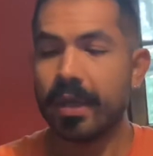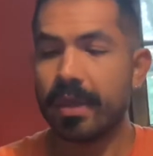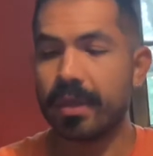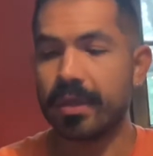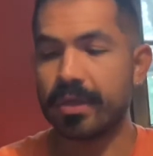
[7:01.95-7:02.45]

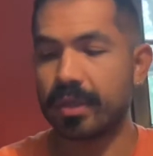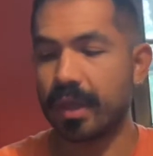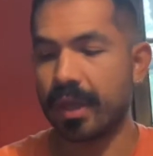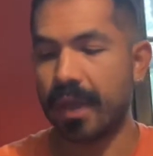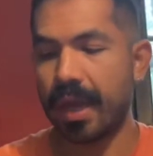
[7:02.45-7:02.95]
These
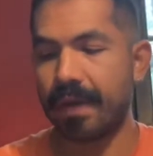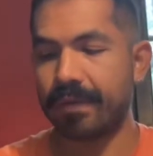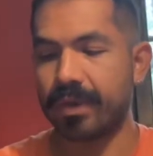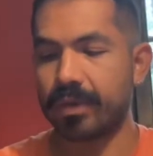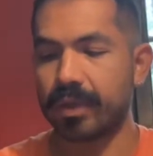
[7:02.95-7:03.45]

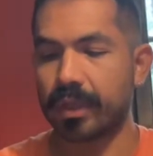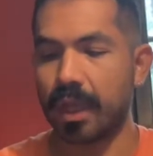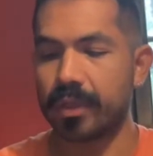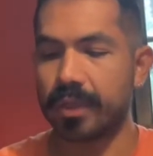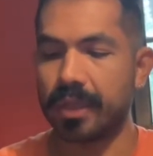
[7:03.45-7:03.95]
have their
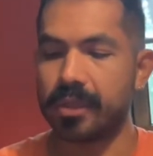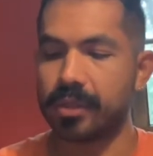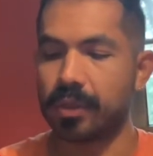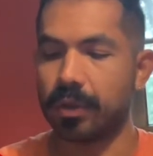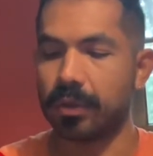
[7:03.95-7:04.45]
technology that
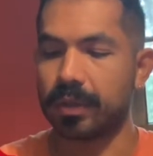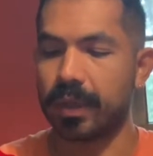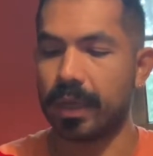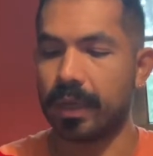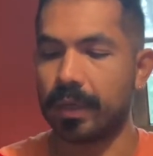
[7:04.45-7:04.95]
is called
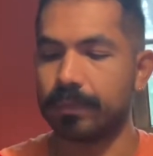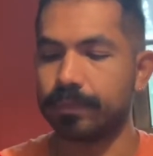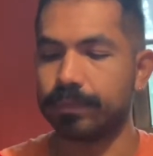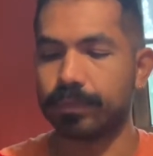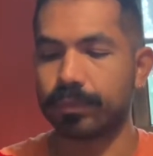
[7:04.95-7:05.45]

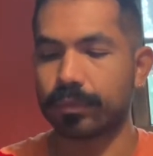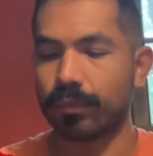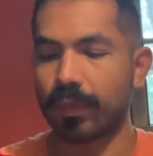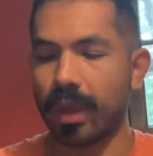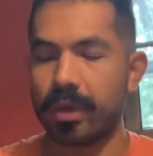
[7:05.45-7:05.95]

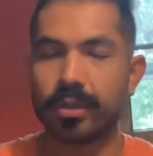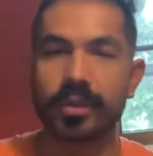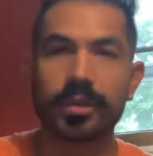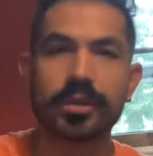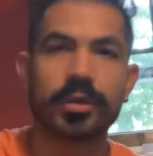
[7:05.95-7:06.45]

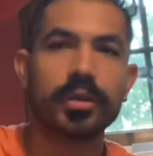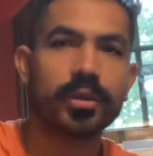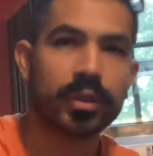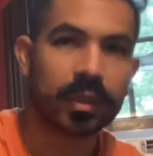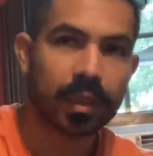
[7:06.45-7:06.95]
energy
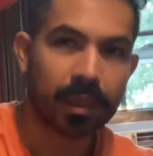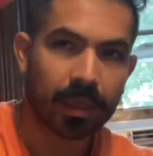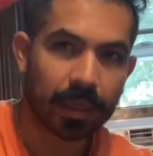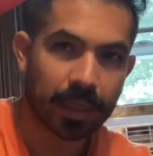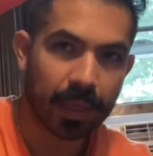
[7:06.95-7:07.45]
surge
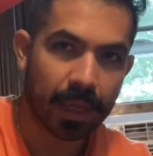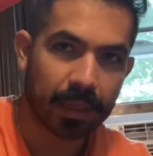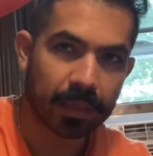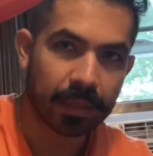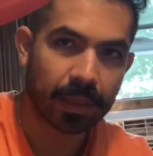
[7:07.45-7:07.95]

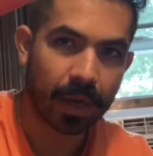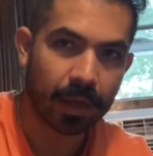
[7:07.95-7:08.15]
and the R